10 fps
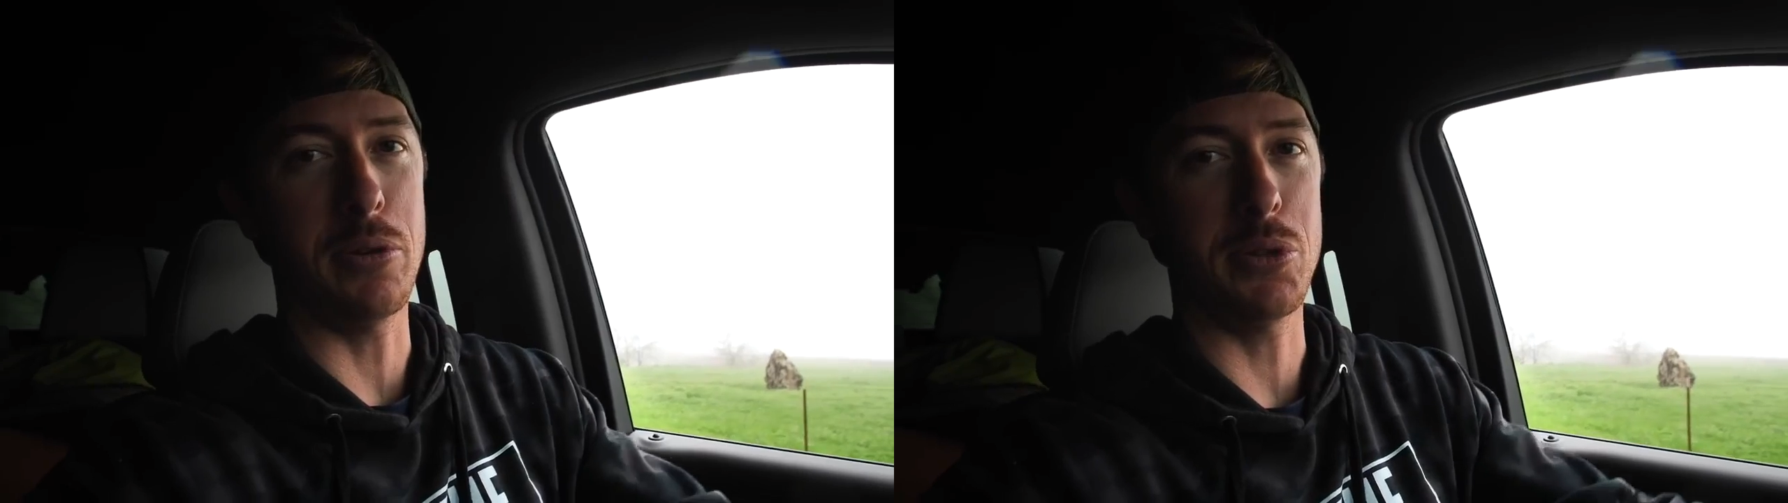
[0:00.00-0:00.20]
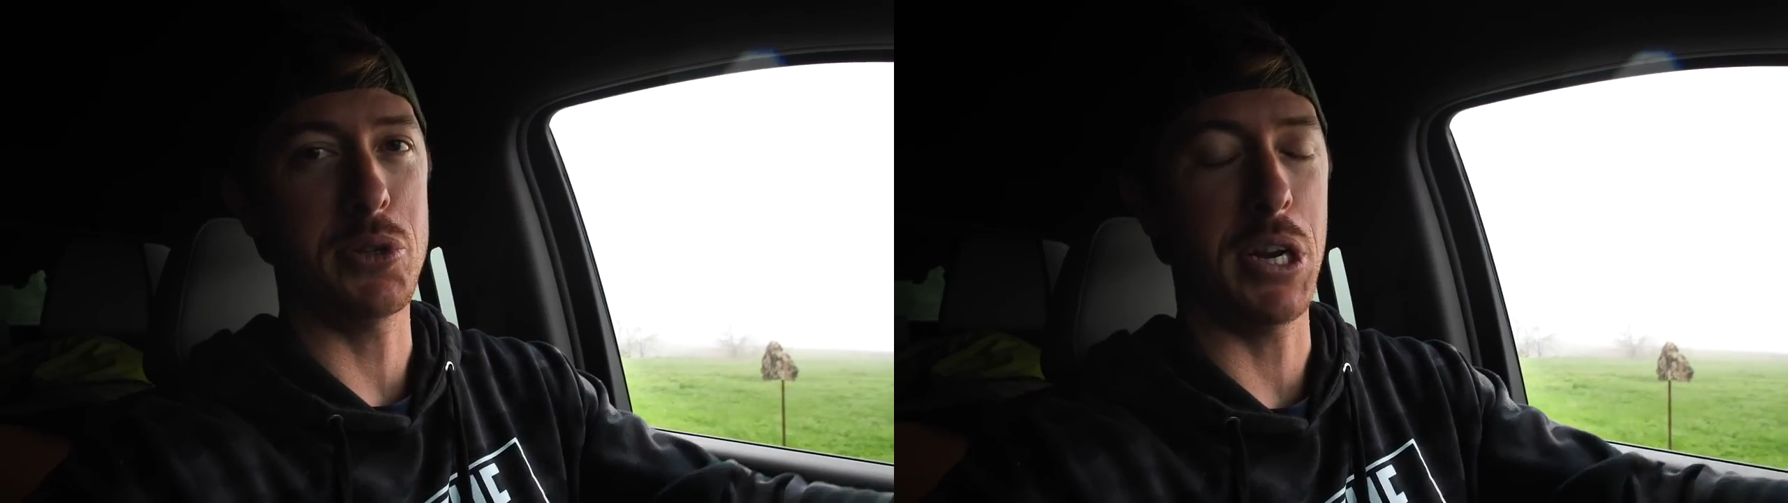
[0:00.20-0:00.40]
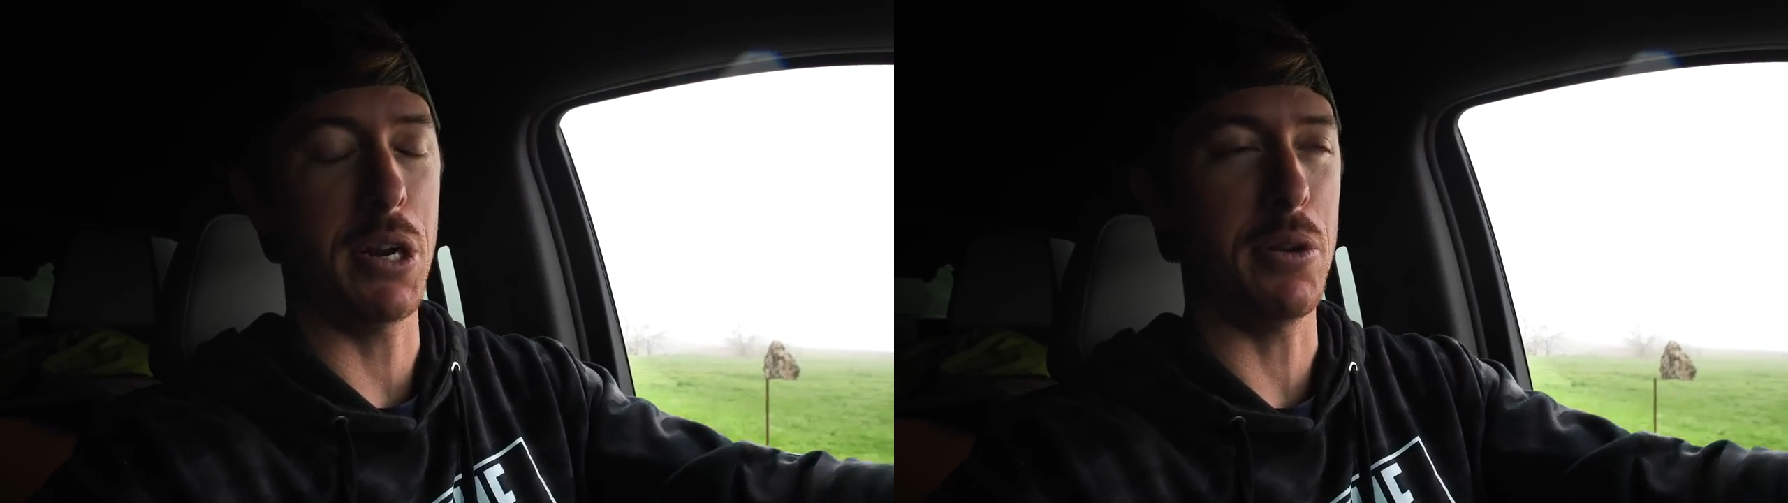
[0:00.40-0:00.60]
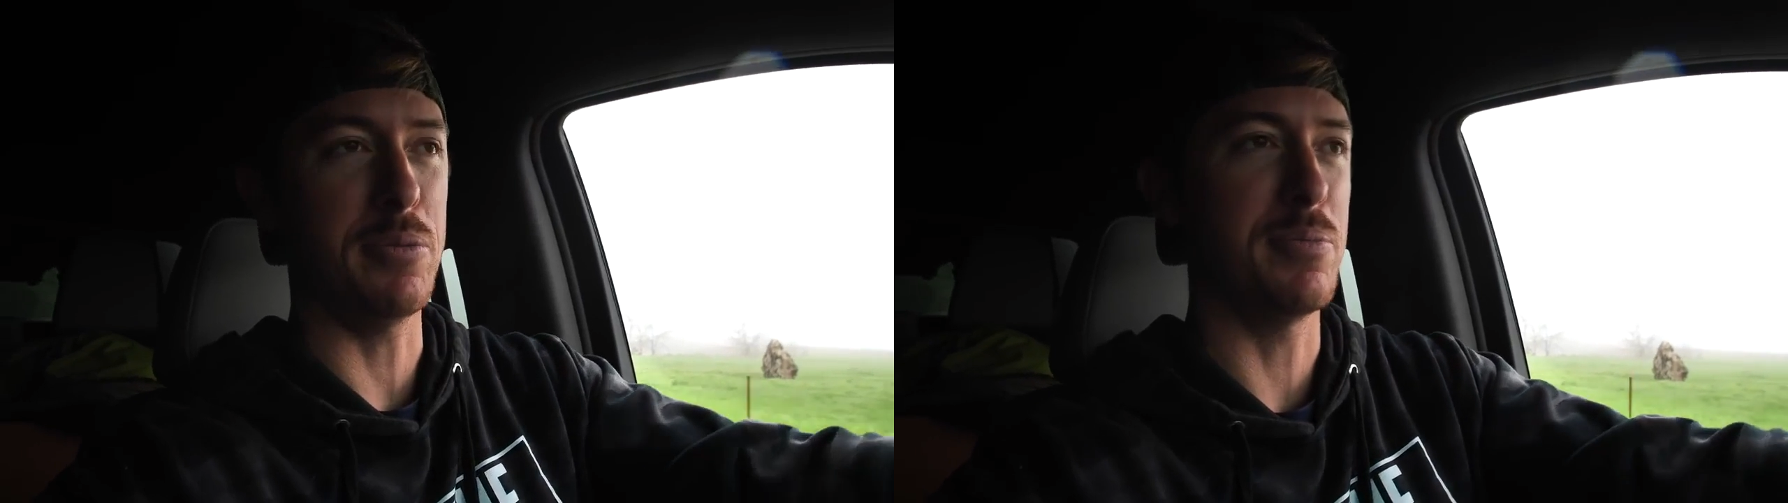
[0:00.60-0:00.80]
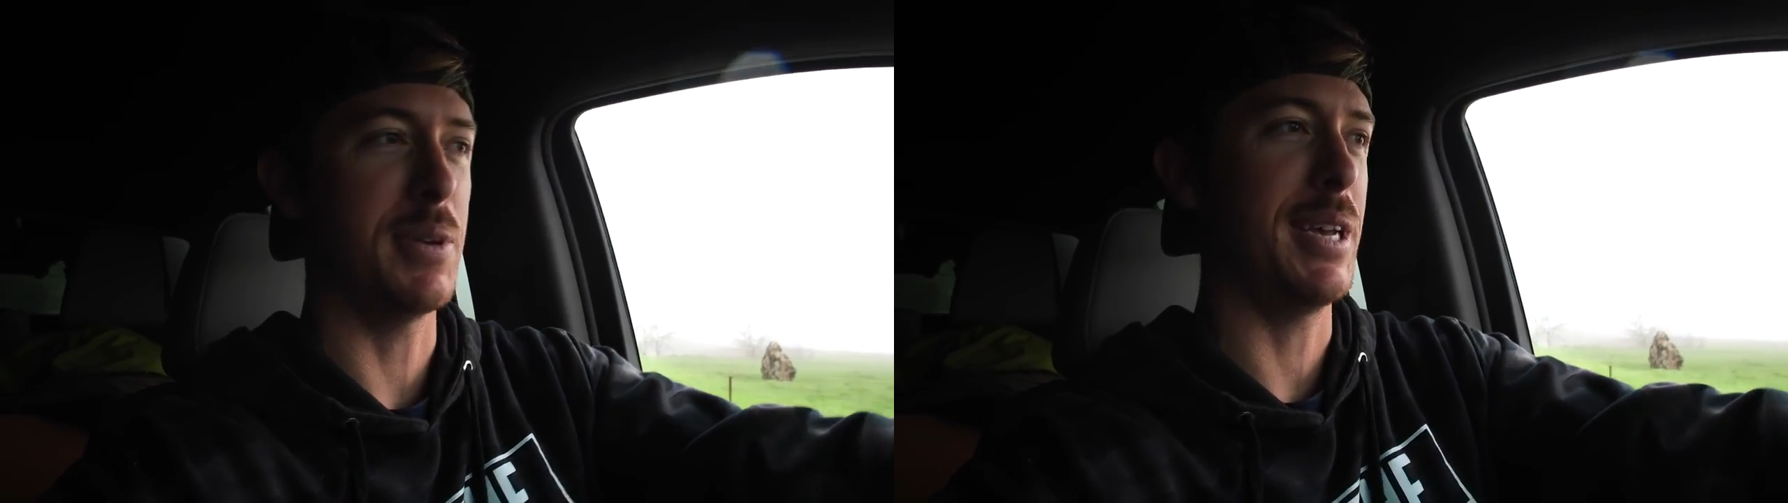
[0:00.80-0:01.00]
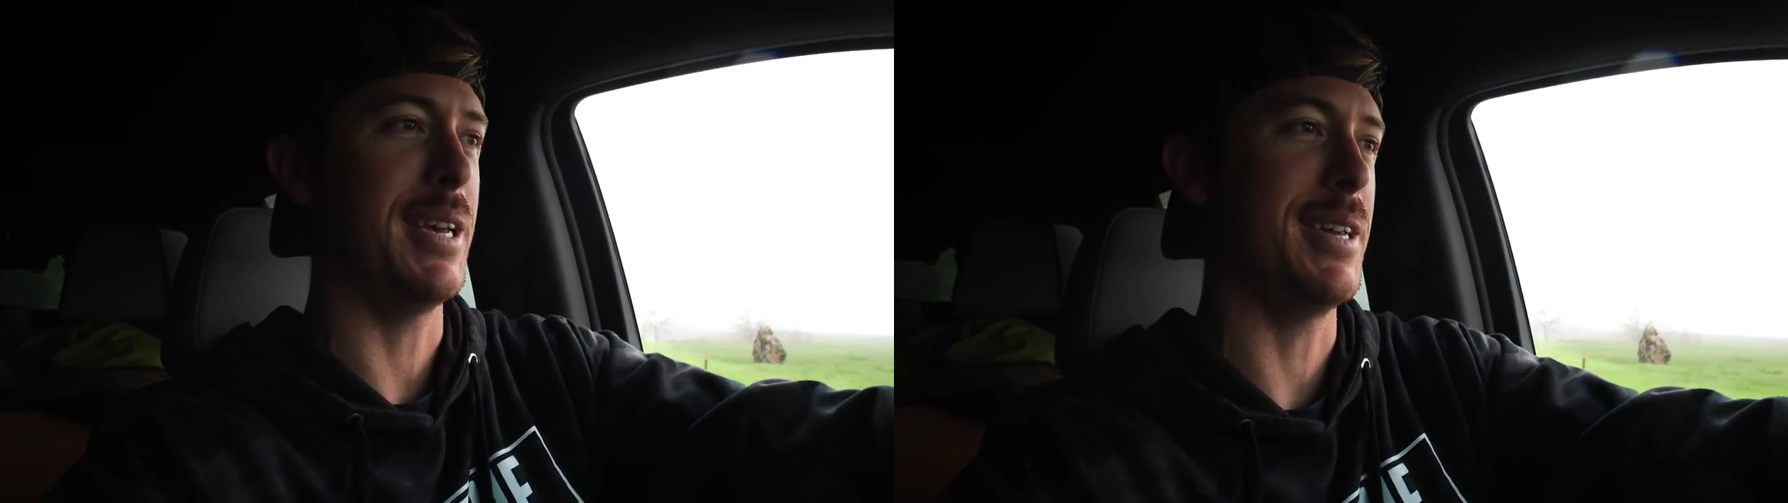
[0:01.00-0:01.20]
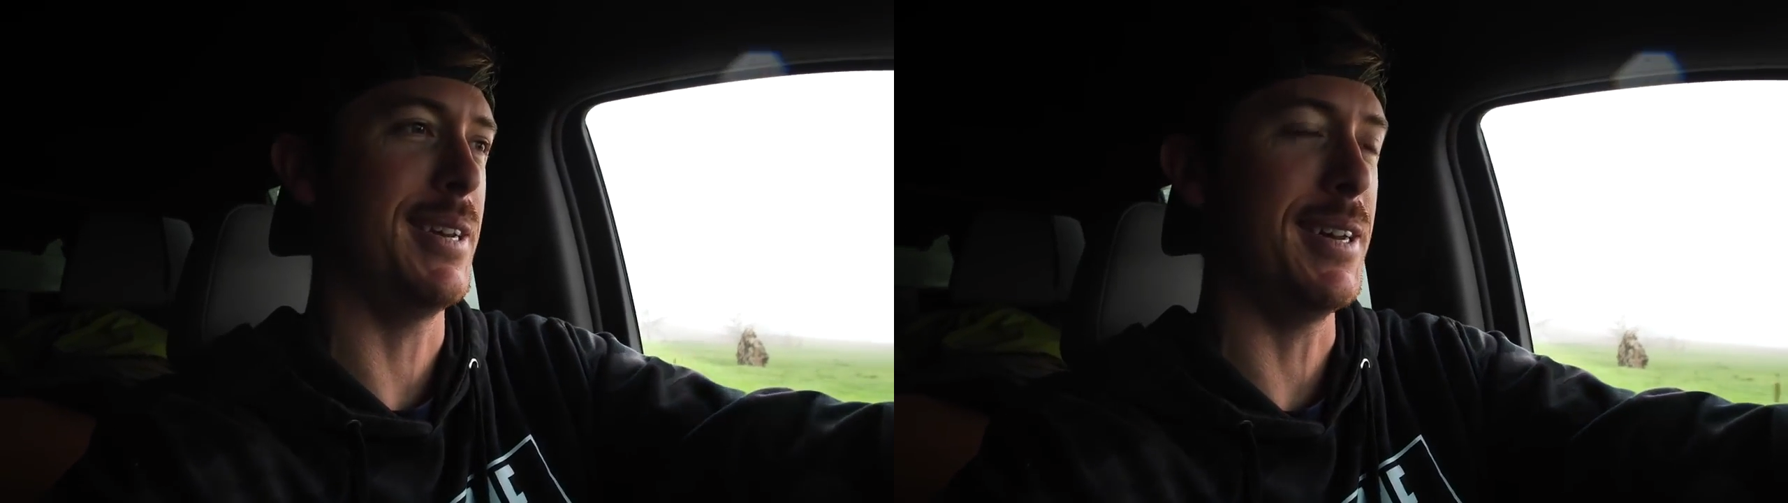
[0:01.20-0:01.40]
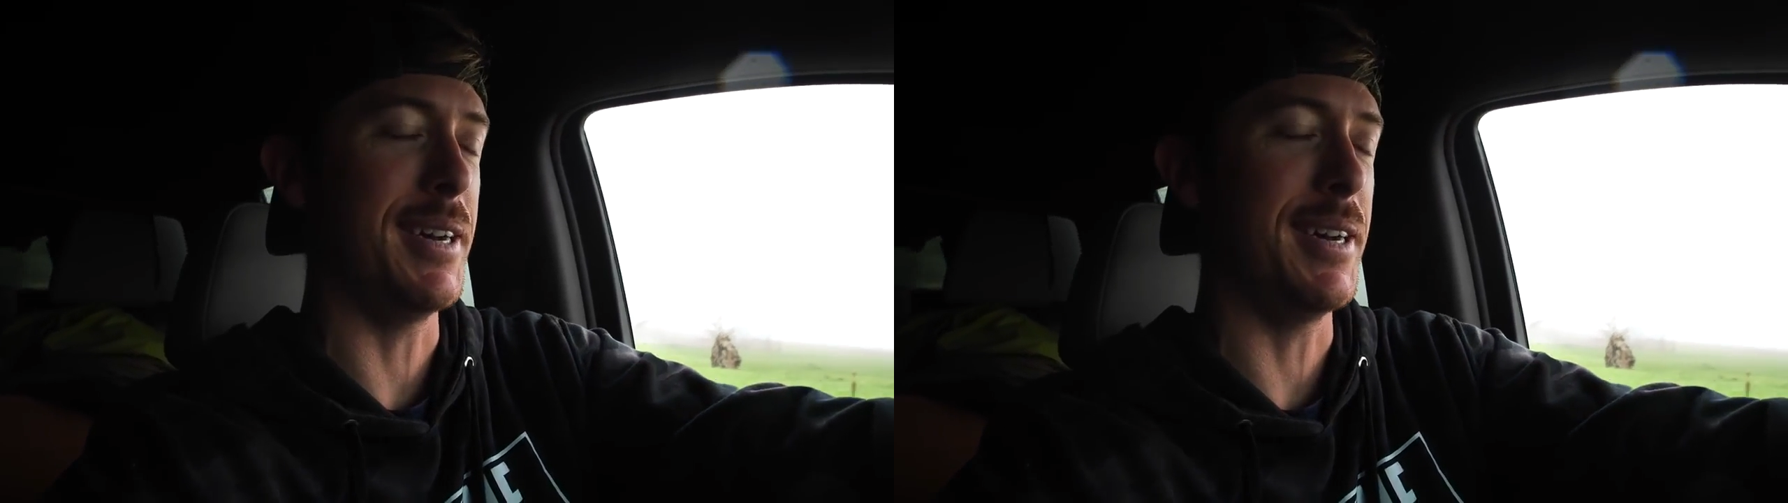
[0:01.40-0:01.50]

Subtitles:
to his channel and